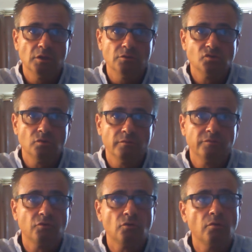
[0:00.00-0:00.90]
sort of
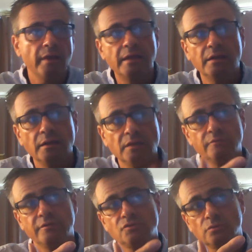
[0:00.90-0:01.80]
create an
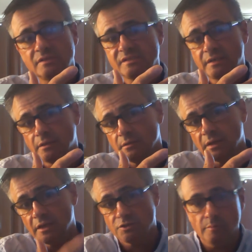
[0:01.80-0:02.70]
individualistic
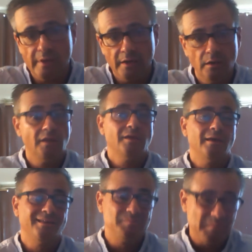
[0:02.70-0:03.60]
nature about it
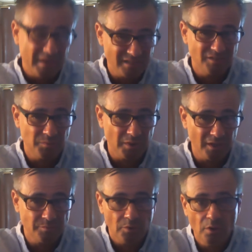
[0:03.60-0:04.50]
as best as
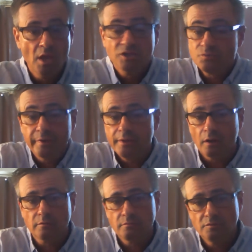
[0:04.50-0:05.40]
possible. So
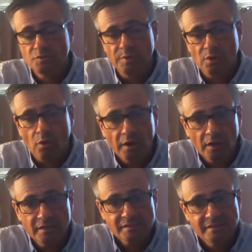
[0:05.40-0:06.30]
really, to be quite
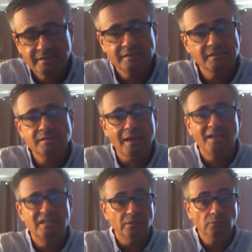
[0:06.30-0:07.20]
honest, this isn't
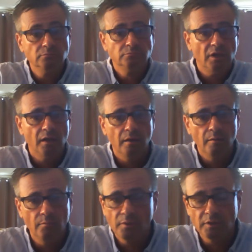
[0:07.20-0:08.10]
ideal.
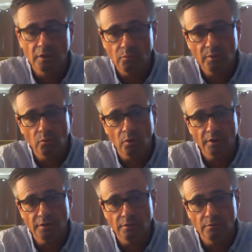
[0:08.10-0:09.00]
We
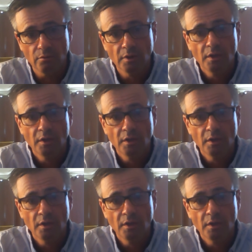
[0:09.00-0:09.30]
want you,